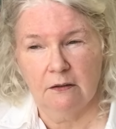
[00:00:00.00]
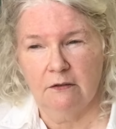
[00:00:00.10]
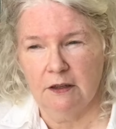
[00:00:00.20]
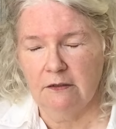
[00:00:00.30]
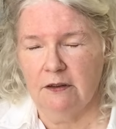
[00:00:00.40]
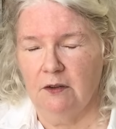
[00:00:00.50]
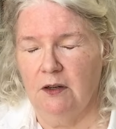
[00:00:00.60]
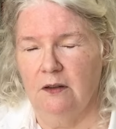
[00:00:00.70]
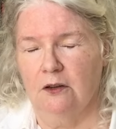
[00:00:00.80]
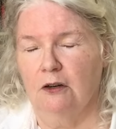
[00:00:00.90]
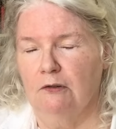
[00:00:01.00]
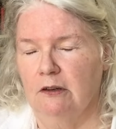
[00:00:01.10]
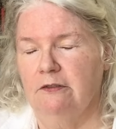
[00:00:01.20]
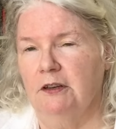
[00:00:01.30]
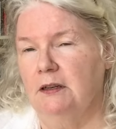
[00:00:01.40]
very vivid in the
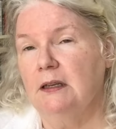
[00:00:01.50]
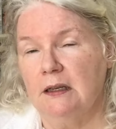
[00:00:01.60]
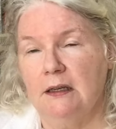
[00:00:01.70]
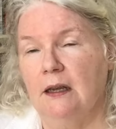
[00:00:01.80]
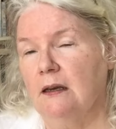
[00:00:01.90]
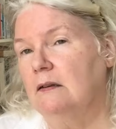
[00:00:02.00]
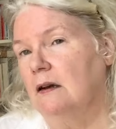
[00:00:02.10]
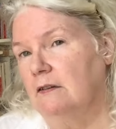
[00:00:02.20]
horrific detail